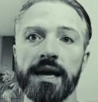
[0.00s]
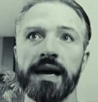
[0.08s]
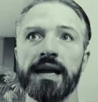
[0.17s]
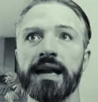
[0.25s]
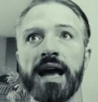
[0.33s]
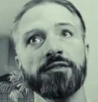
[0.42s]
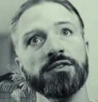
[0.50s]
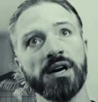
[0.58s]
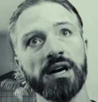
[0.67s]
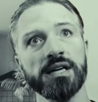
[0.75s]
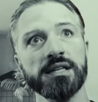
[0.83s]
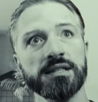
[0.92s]
And after
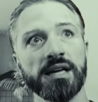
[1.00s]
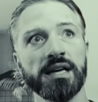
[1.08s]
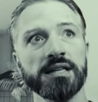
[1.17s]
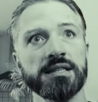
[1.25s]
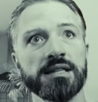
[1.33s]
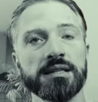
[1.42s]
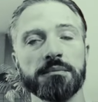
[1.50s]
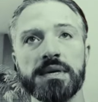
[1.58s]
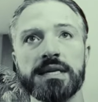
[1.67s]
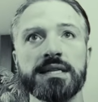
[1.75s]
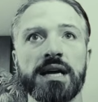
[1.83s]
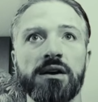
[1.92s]
I did the
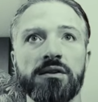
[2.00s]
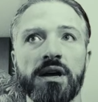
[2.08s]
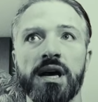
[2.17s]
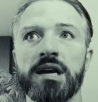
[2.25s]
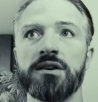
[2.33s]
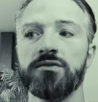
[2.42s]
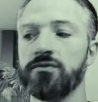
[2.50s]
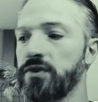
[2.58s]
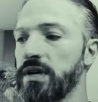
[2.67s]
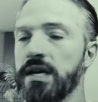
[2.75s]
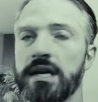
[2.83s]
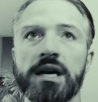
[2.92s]
mix down, I
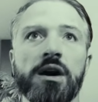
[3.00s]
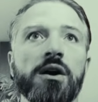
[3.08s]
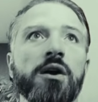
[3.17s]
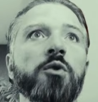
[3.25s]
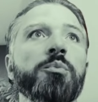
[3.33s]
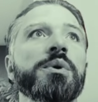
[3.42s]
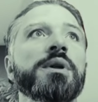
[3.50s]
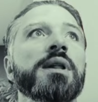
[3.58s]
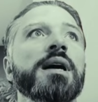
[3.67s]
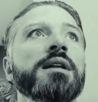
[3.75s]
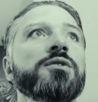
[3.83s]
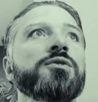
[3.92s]
reopened
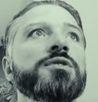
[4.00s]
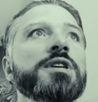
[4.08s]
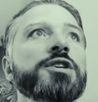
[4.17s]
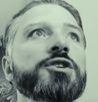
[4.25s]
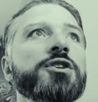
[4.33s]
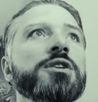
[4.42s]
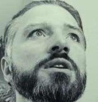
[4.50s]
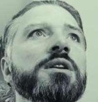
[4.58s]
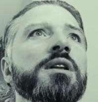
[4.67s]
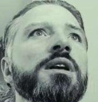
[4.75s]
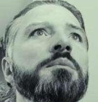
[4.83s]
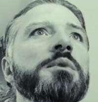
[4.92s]
new session.
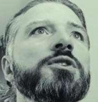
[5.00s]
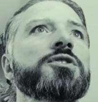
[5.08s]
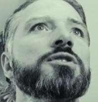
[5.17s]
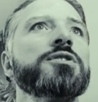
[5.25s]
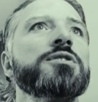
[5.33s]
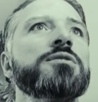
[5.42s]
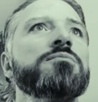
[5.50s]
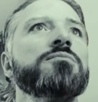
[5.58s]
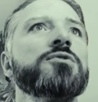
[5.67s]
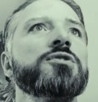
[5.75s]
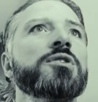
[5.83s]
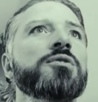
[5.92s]
Let me just
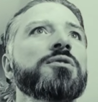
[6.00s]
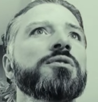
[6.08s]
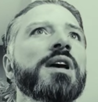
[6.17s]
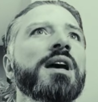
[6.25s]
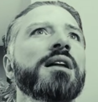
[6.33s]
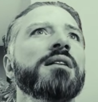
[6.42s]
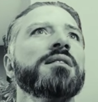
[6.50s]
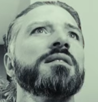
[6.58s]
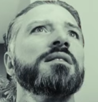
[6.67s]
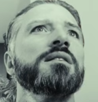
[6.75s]
show you that.